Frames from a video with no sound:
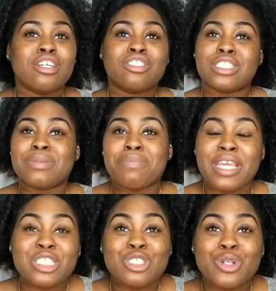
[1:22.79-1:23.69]
Just
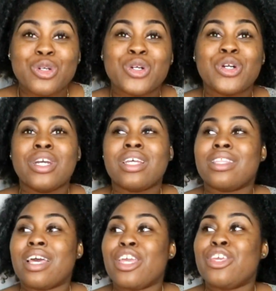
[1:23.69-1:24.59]
make sure
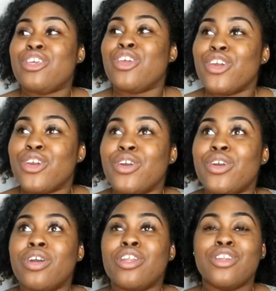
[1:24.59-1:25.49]
that you
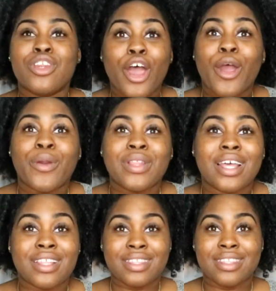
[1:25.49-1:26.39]
know
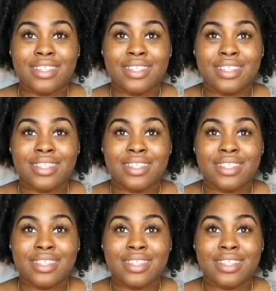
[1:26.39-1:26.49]
that